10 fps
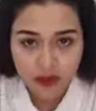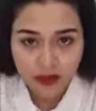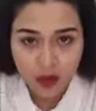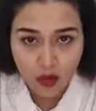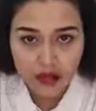
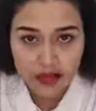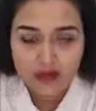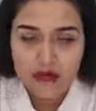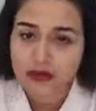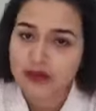
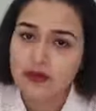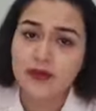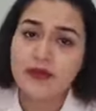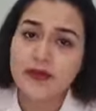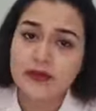blockage, it
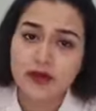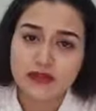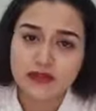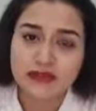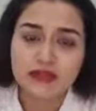could be
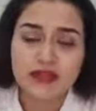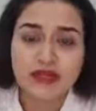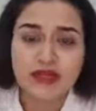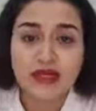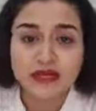because of
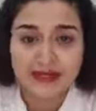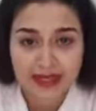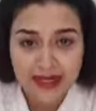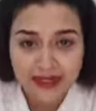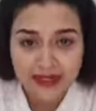the
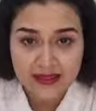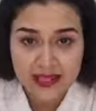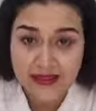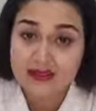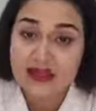keratin,
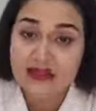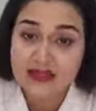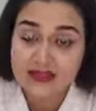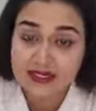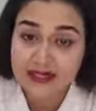that
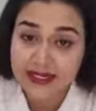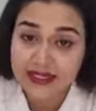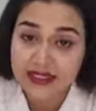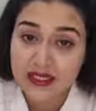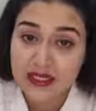is the dead
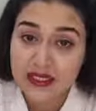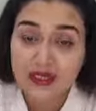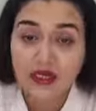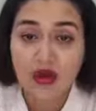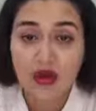skin
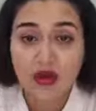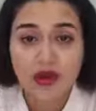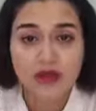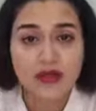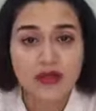layer, or
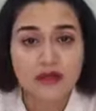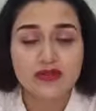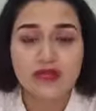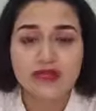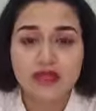because
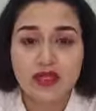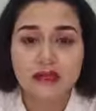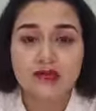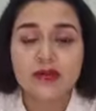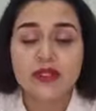of
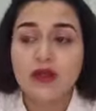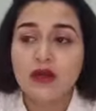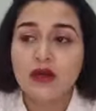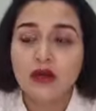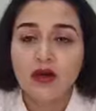some
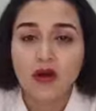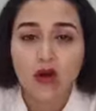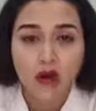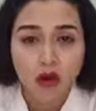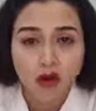
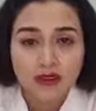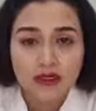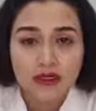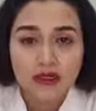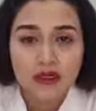
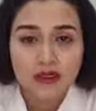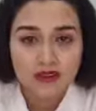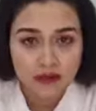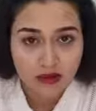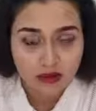
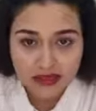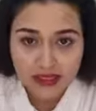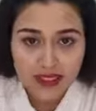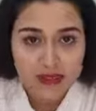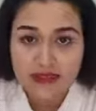oil
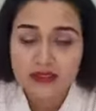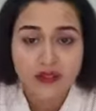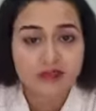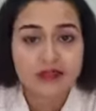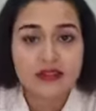oxidization
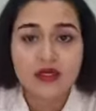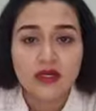of the